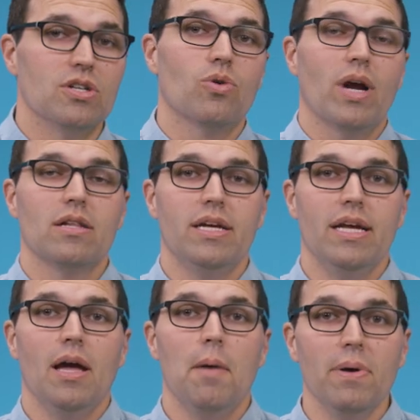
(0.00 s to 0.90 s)
to
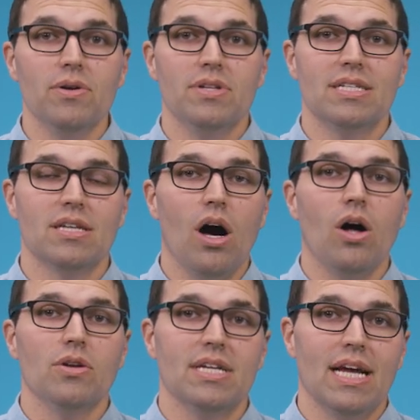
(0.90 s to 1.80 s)
correctly build this
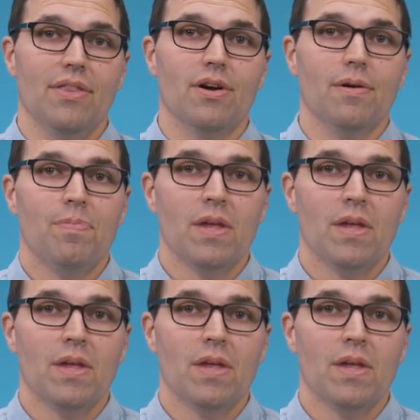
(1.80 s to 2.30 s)
all together.